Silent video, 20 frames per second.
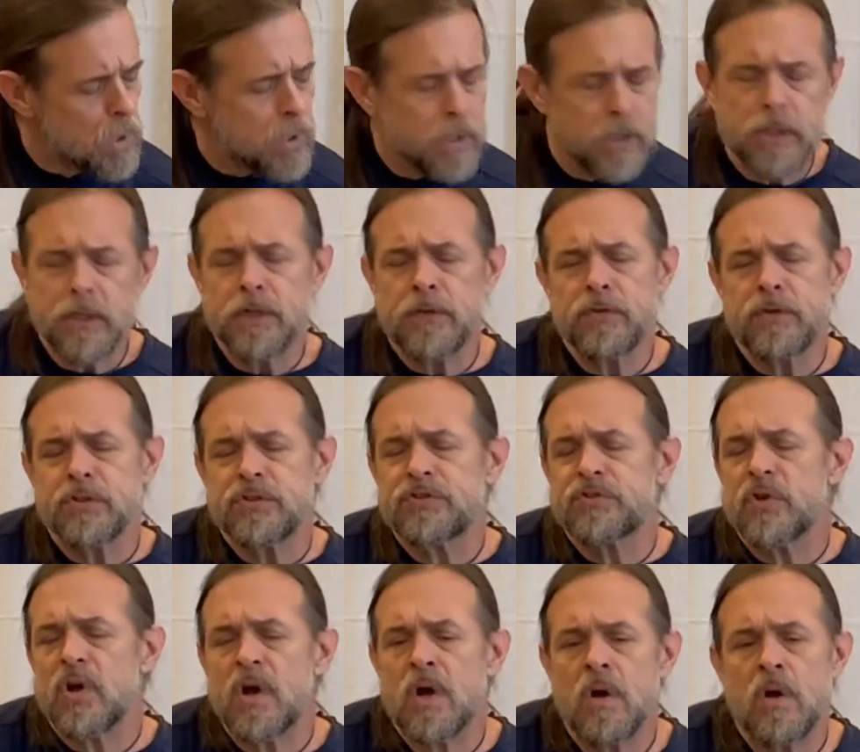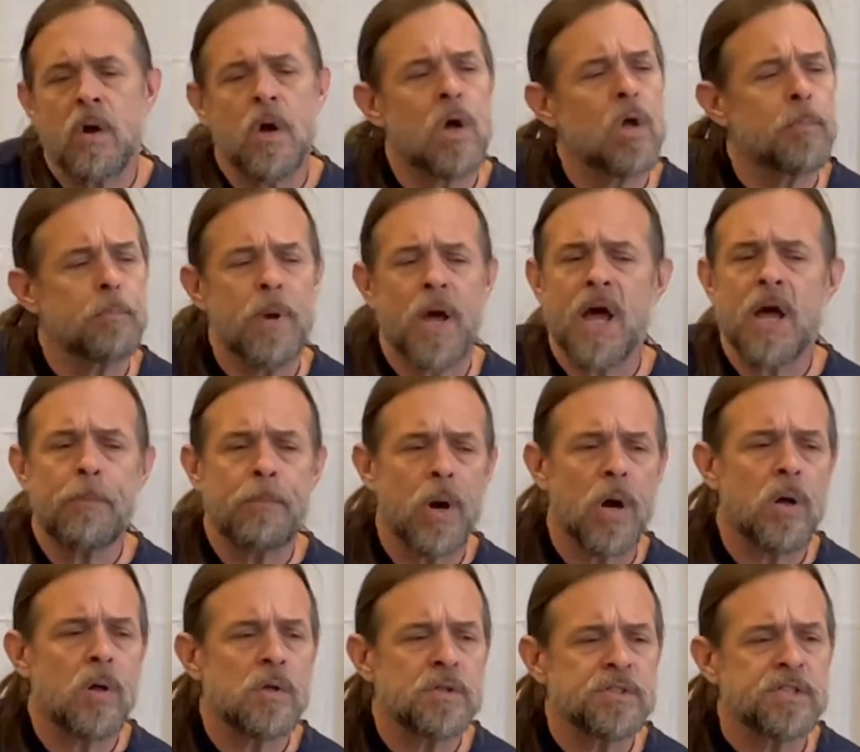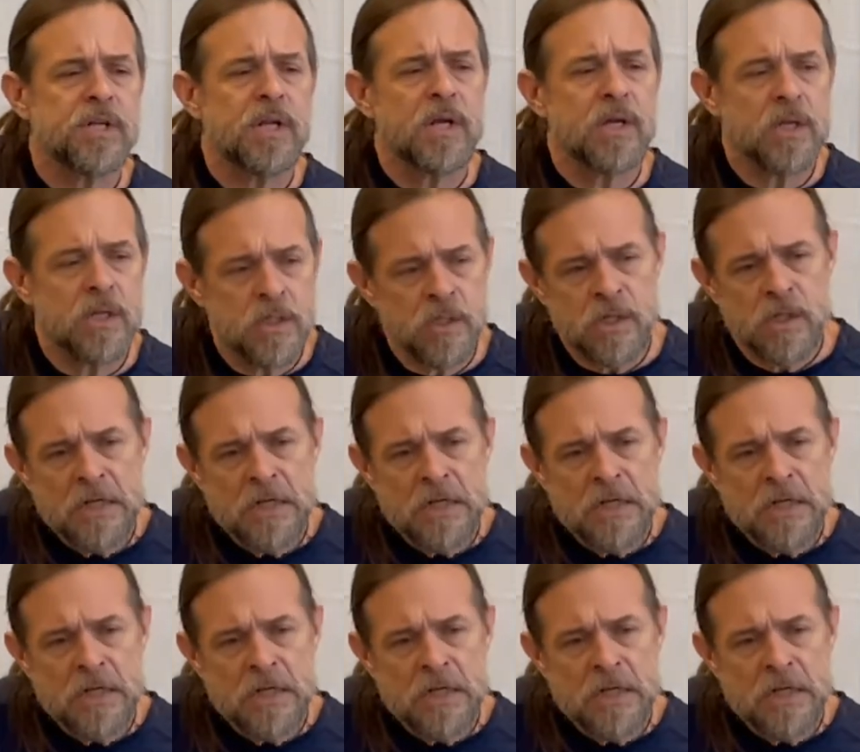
In the draw on Papaw's land,